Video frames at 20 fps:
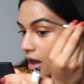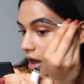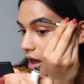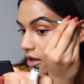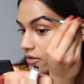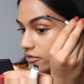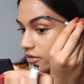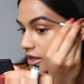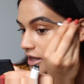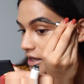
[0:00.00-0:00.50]

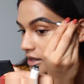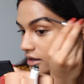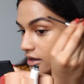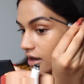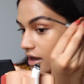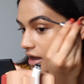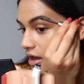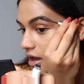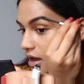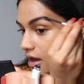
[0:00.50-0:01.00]
of like
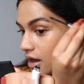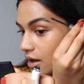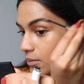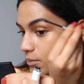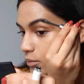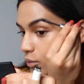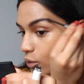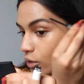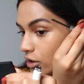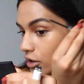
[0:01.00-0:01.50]
a
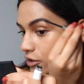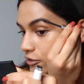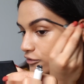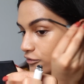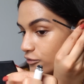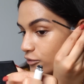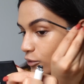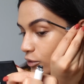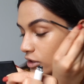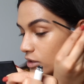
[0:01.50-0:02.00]
more
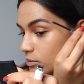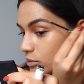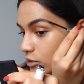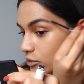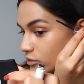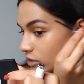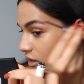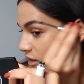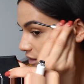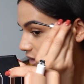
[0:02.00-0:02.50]

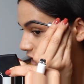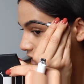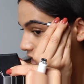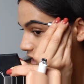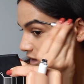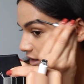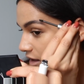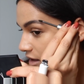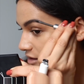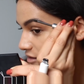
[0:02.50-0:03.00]
affordable ring light,
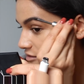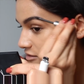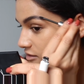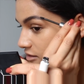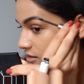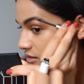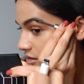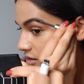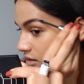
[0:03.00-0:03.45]
I guess,